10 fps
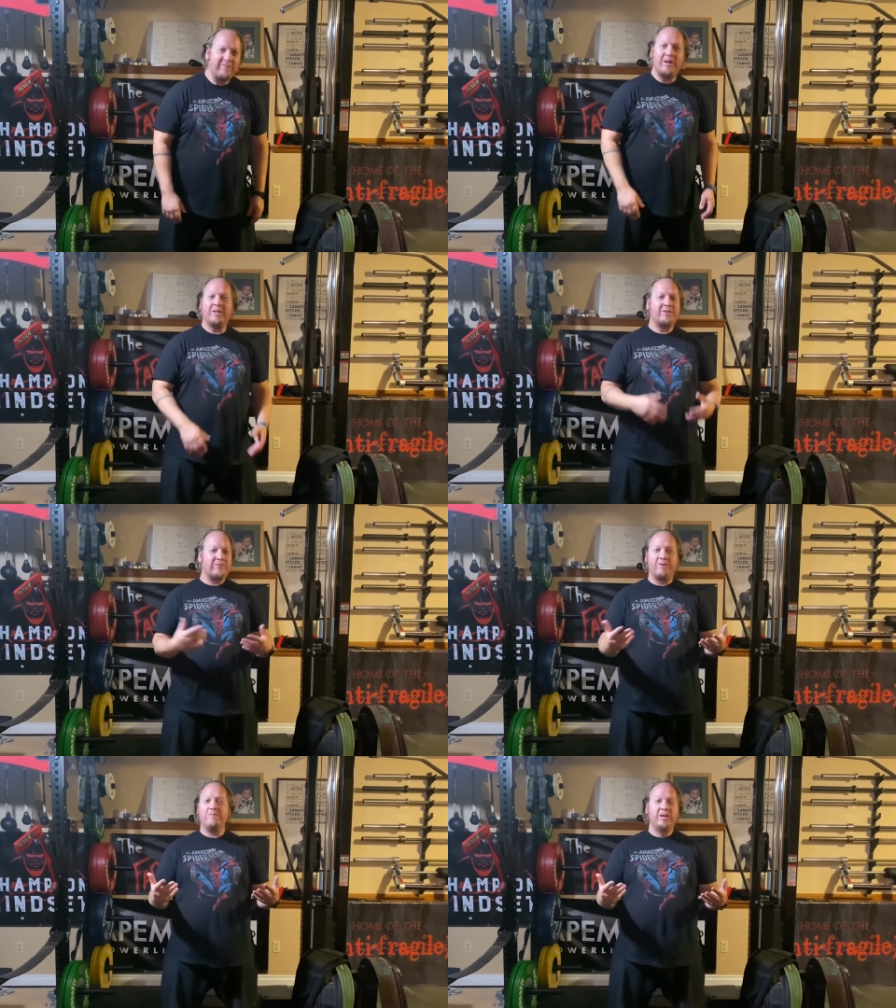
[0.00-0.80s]
belts
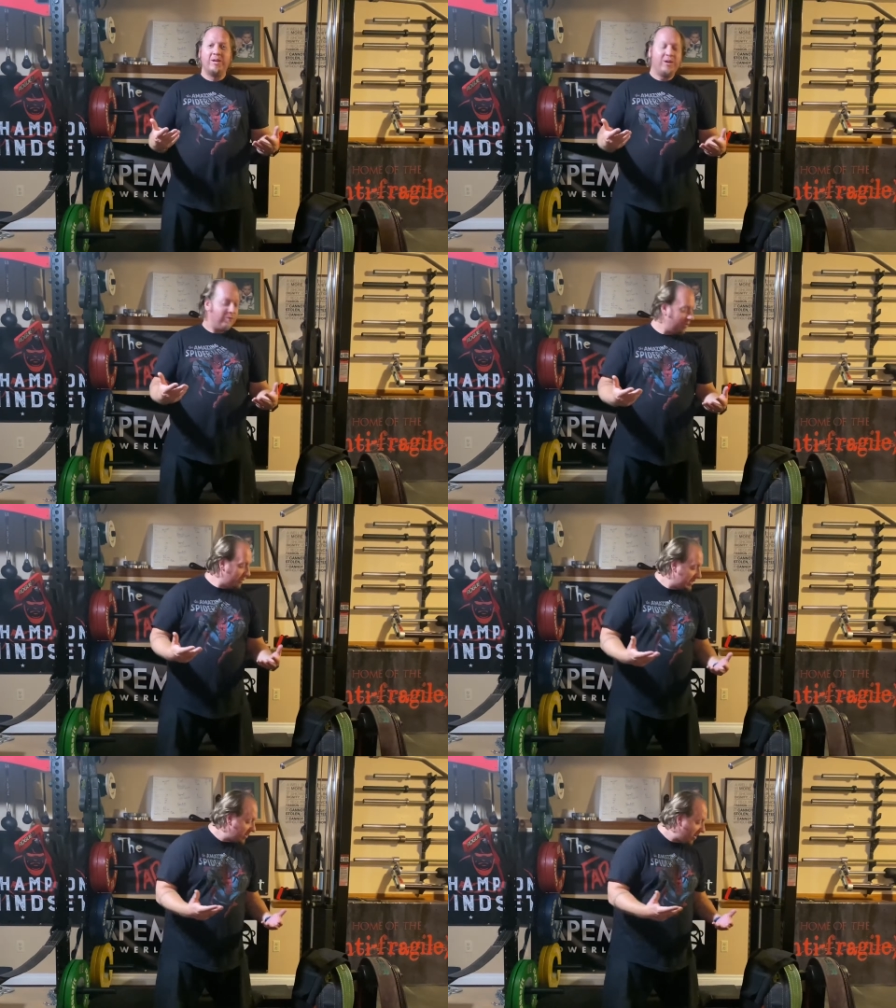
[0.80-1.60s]
from when
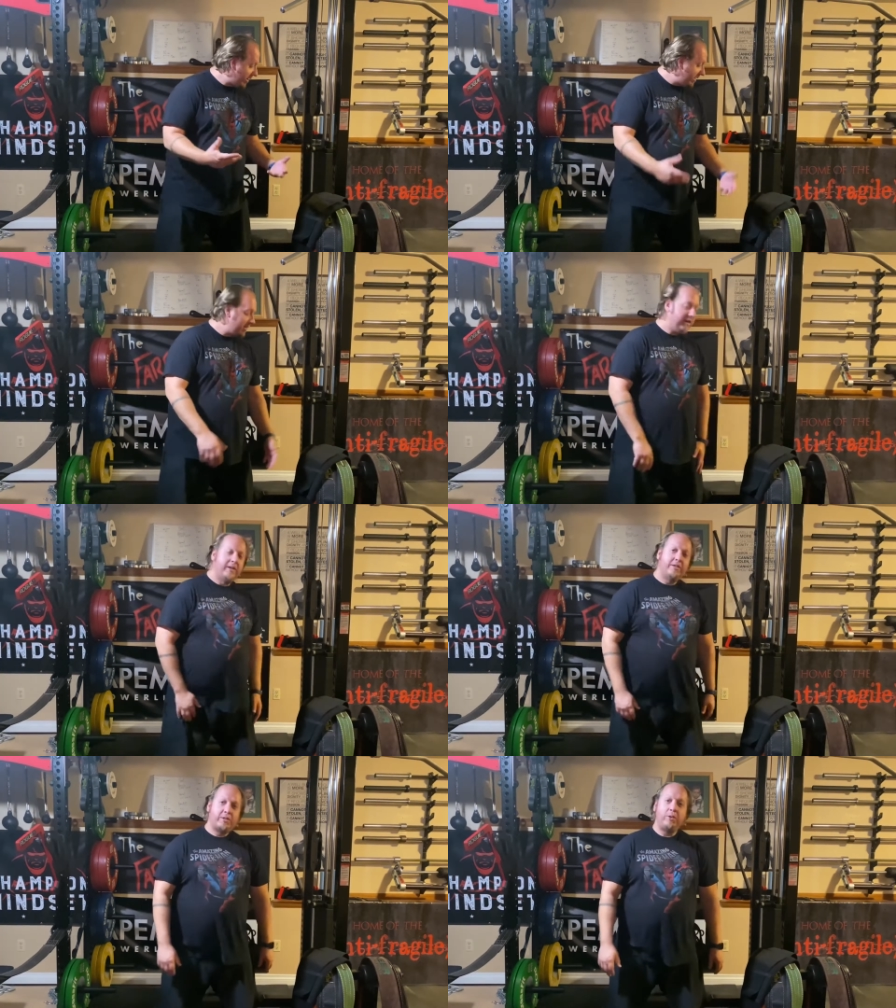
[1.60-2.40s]
we started
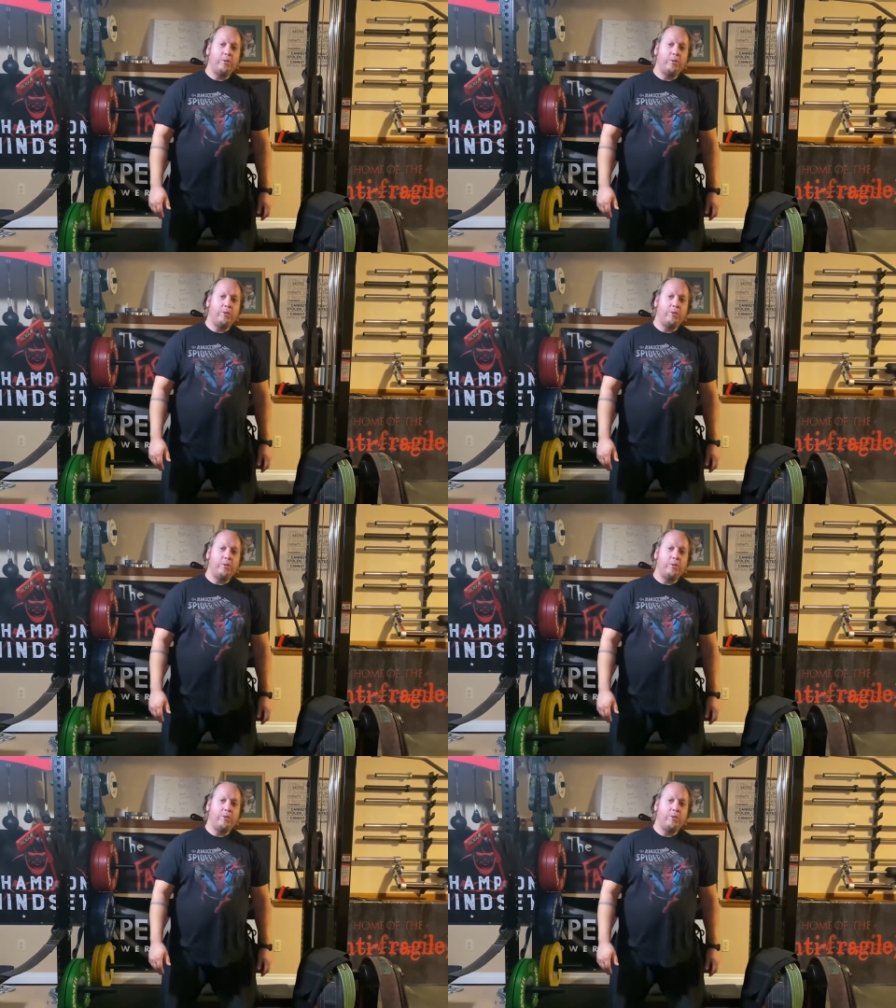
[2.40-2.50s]
to